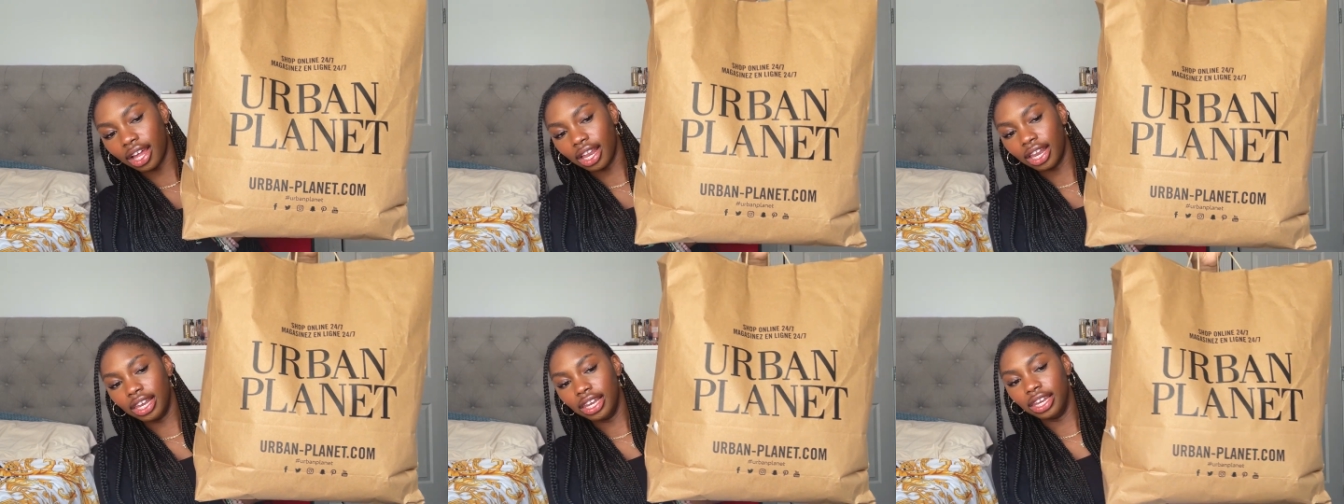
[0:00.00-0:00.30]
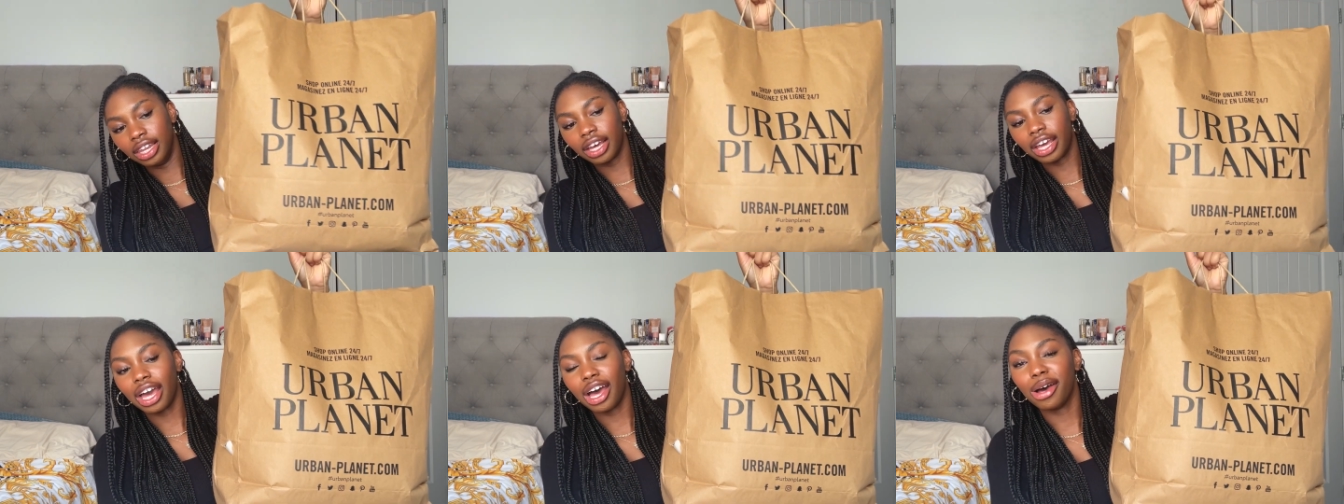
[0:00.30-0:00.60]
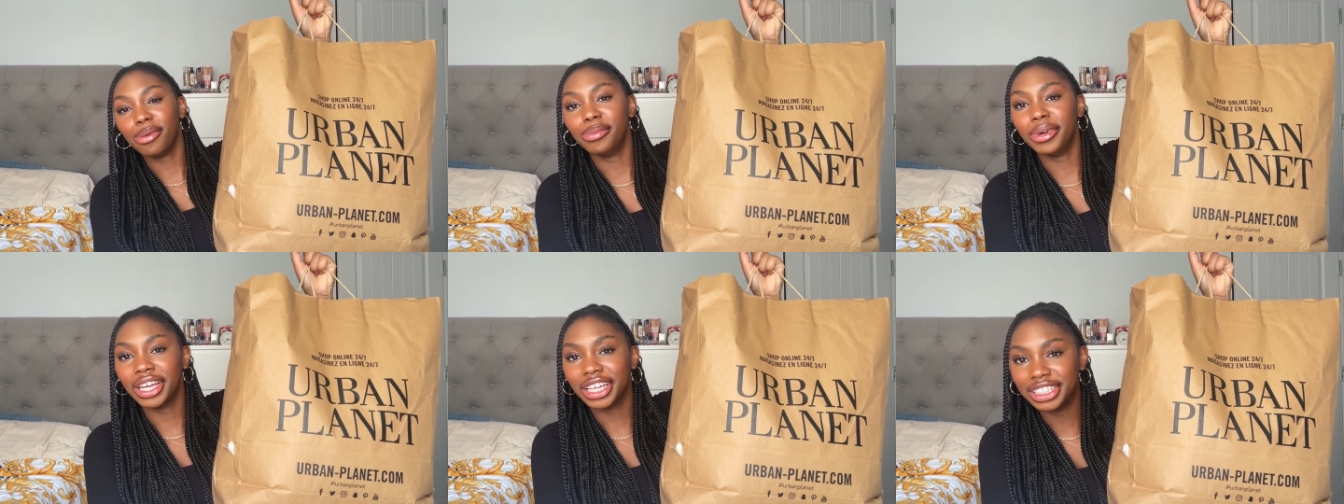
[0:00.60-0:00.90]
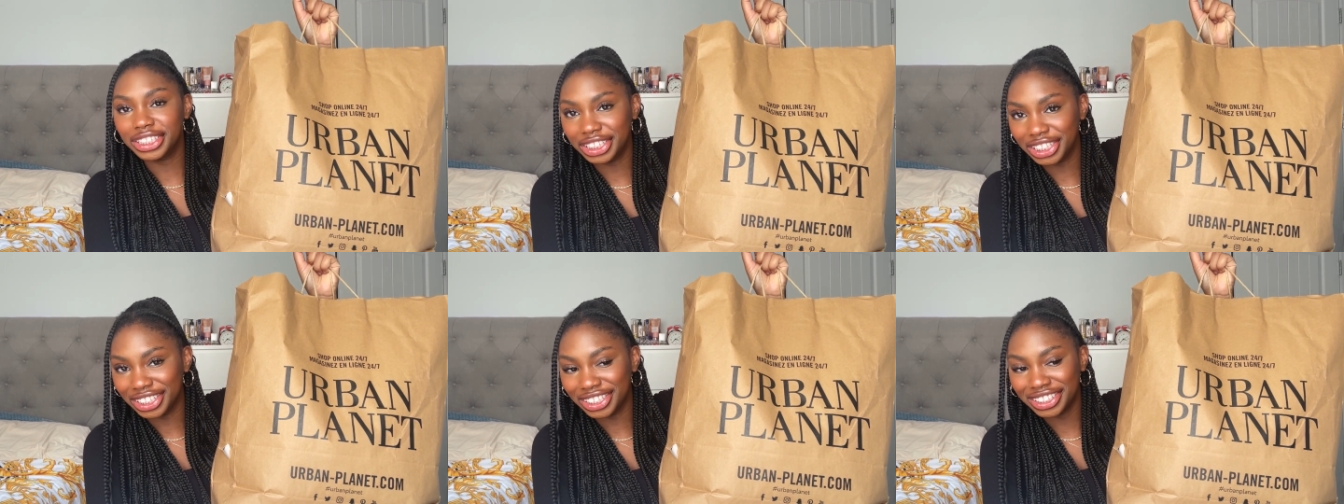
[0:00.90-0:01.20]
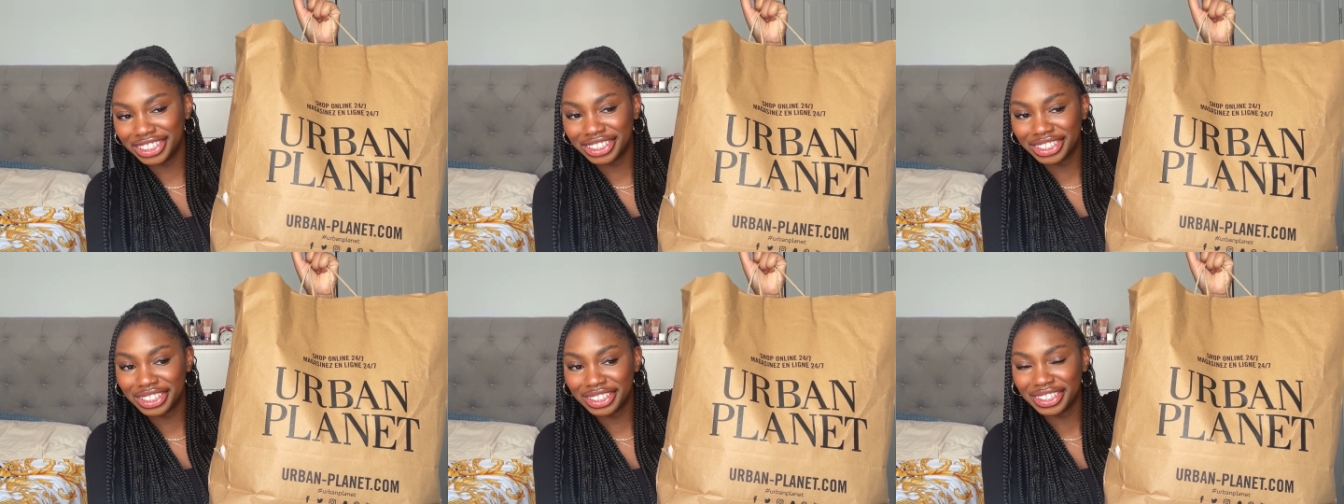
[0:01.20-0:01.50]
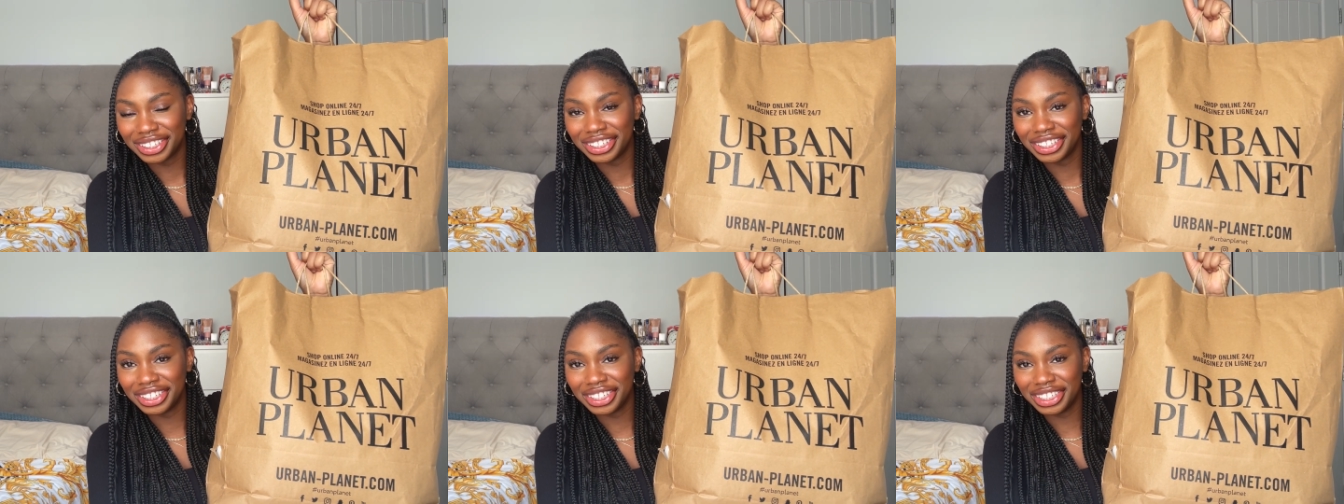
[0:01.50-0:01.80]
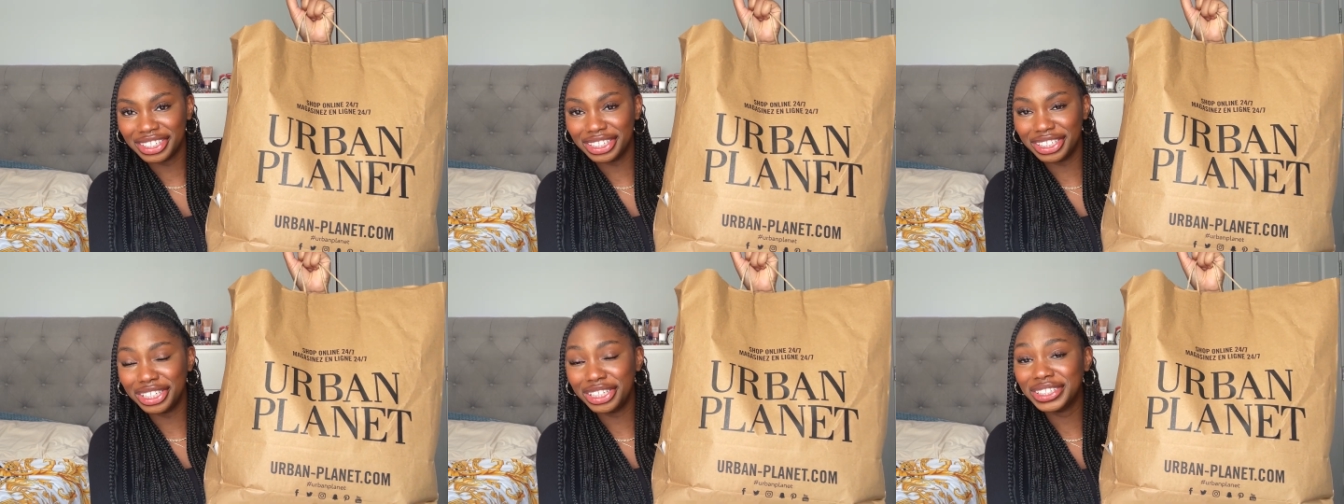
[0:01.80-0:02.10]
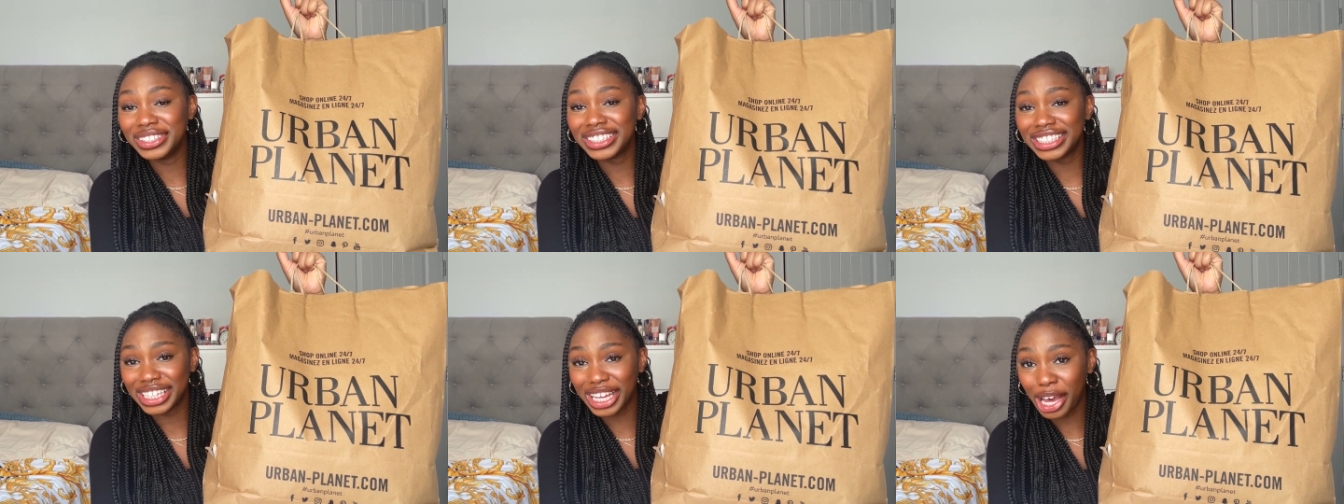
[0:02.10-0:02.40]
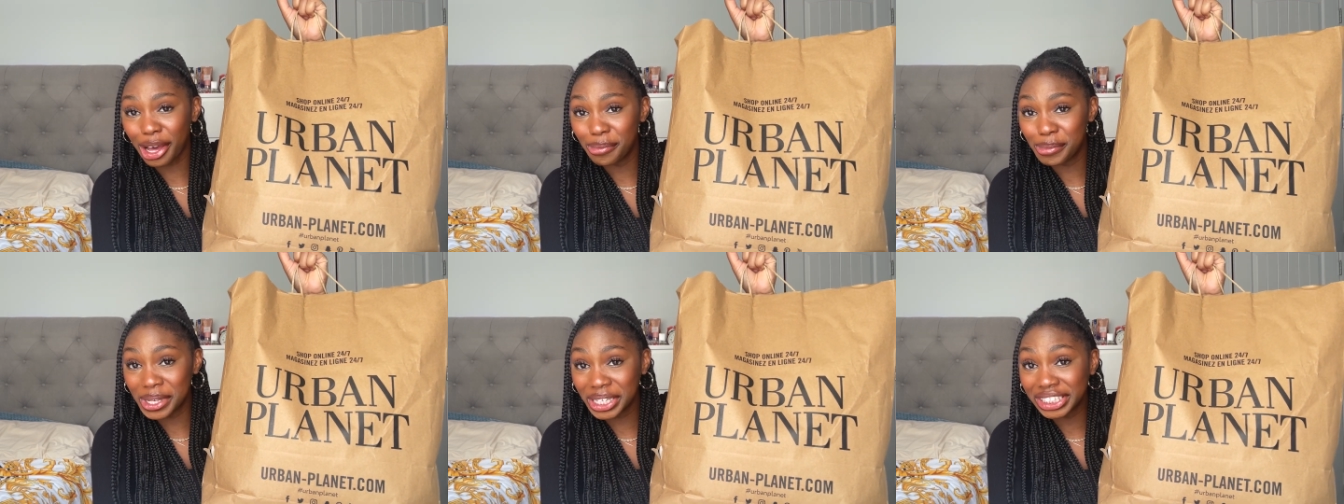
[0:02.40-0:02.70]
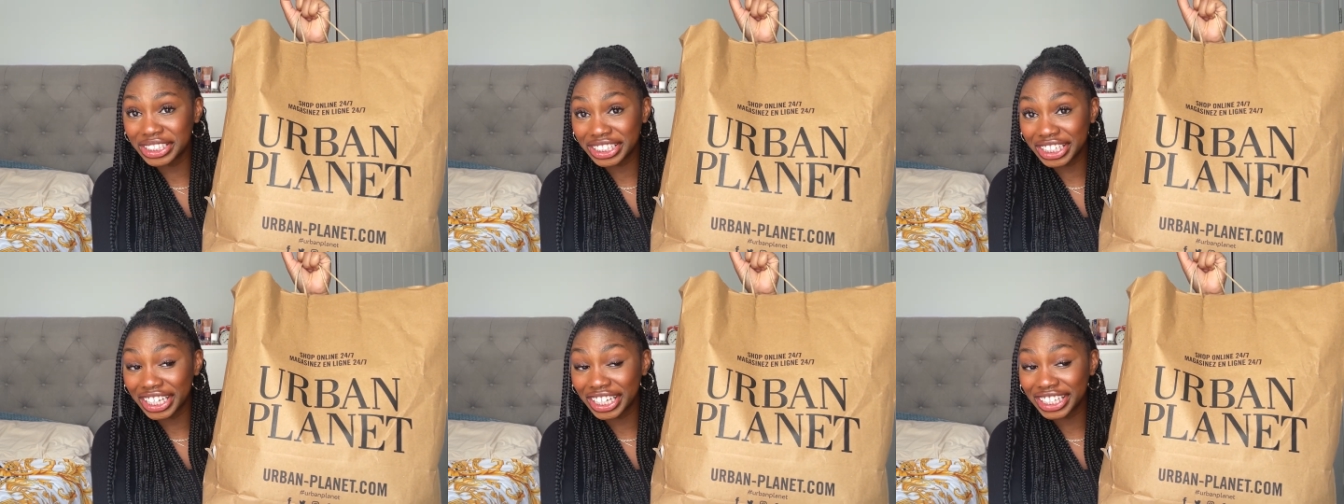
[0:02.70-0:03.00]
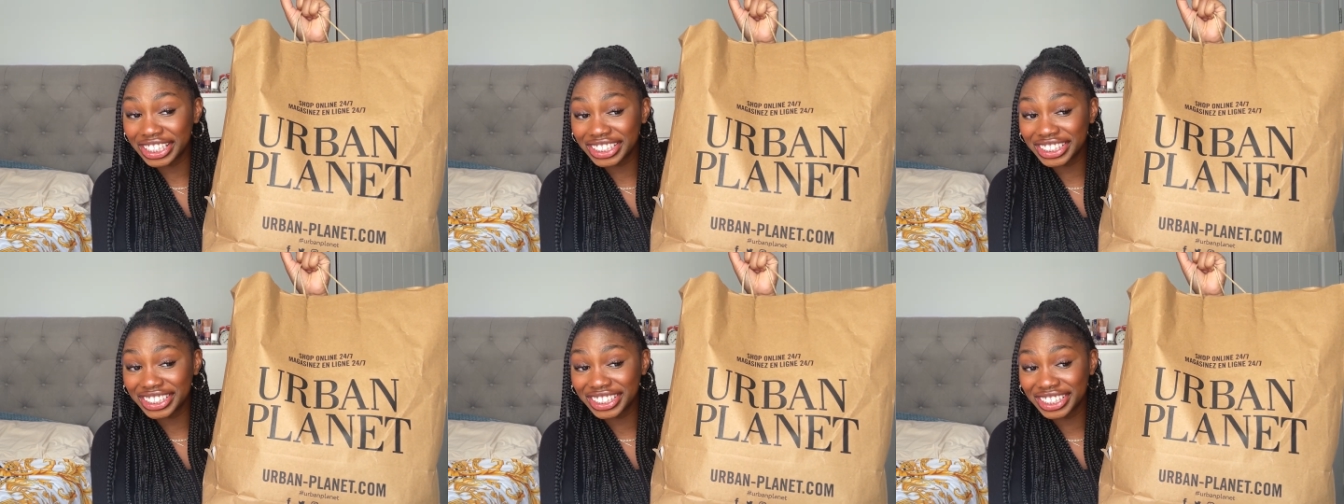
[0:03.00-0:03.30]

Look how big she is. Do you see how big she is?